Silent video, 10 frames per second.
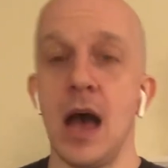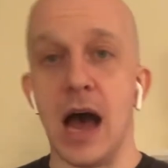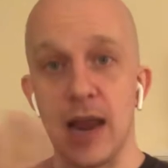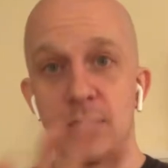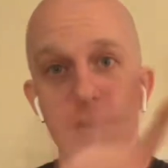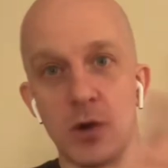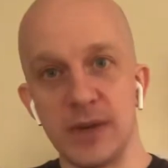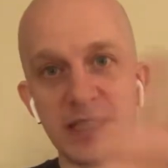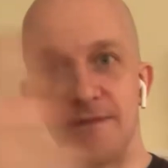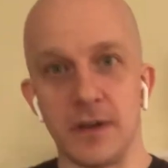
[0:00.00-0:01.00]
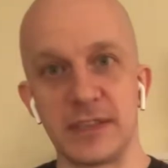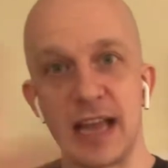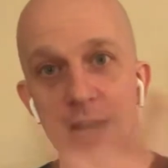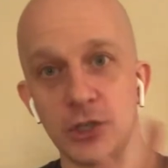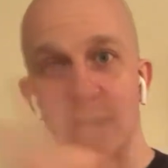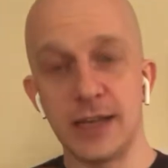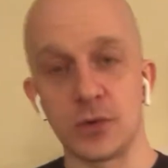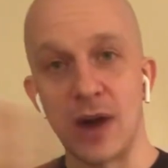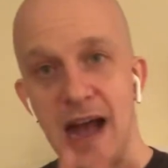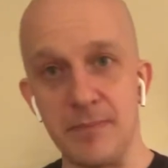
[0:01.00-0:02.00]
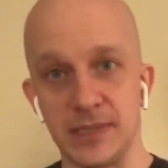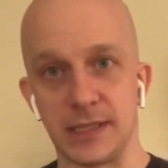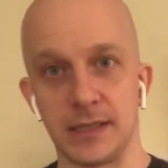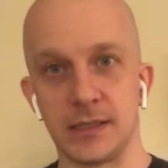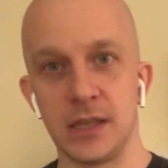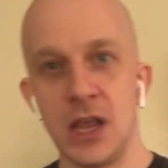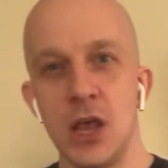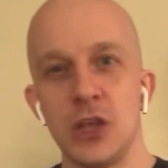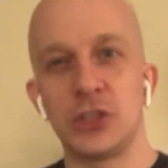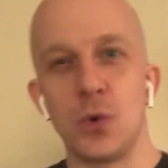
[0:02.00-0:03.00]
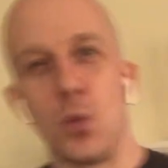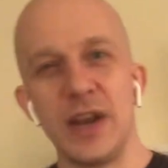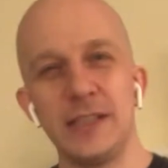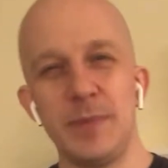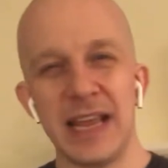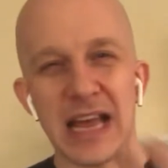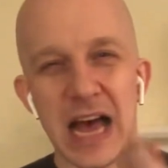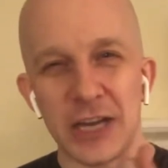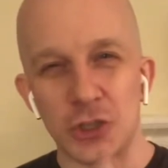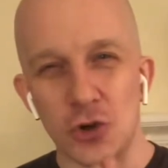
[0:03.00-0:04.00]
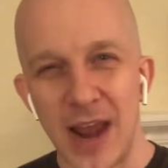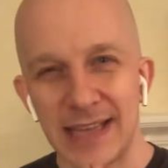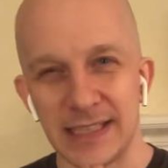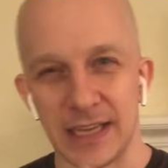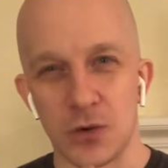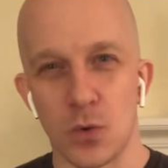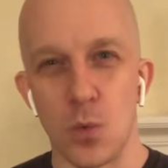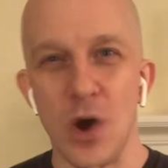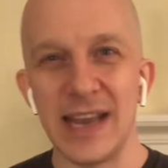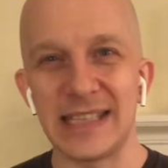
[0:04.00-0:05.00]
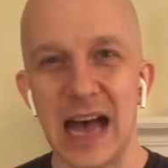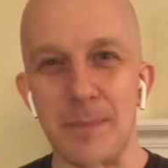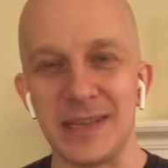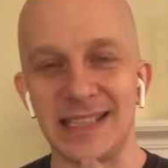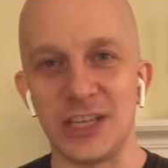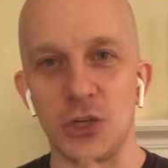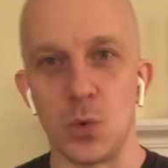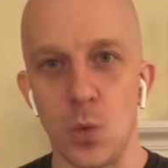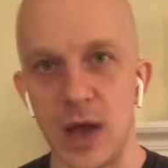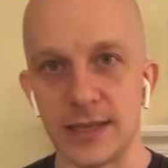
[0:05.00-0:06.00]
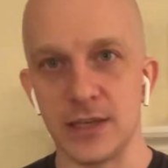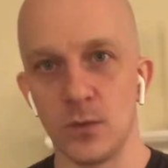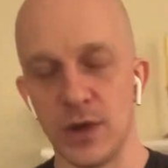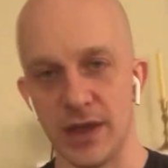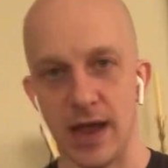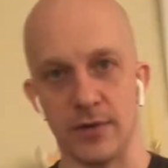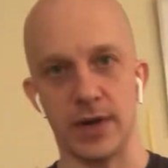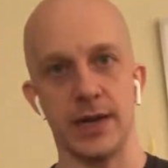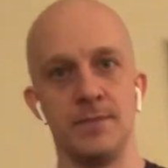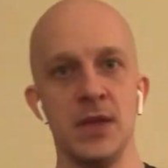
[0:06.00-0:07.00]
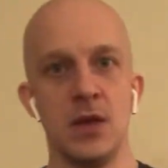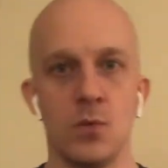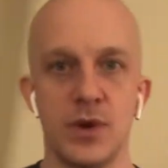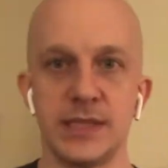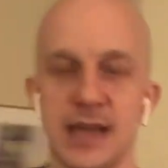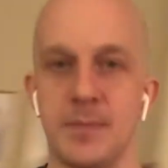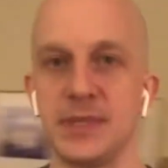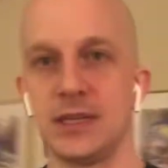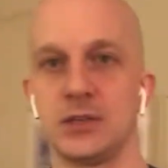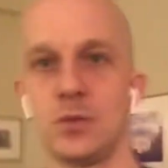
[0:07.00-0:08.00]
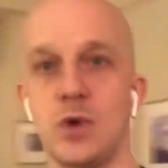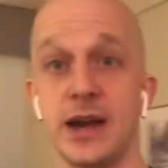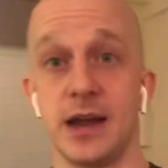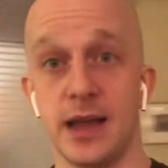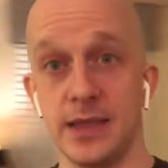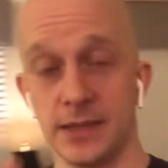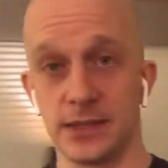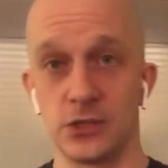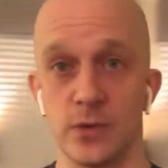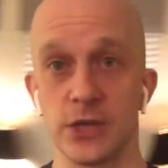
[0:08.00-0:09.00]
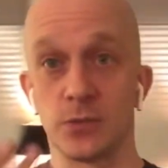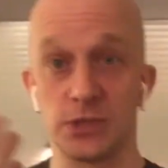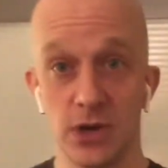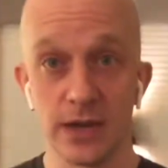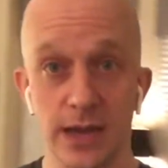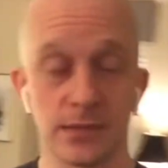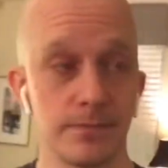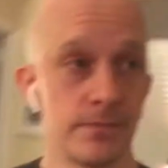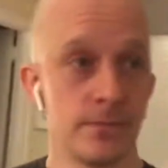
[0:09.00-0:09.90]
Irony always involves contrast or opposites. So what is being contrasted, or what is opposite to what with irony? What is opposite to what in the situation of sarcasm?